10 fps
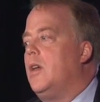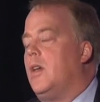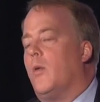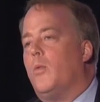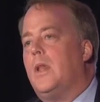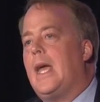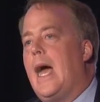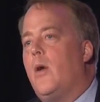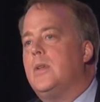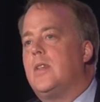You know, really,
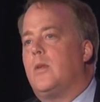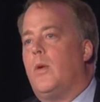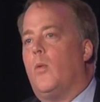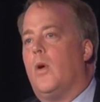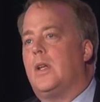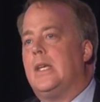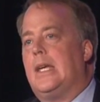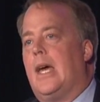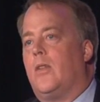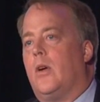how is it that we work
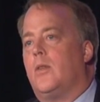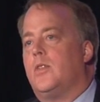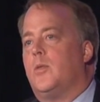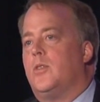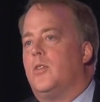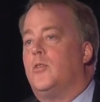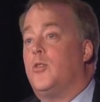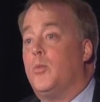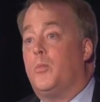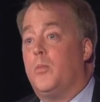together to, to,
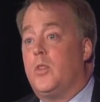do,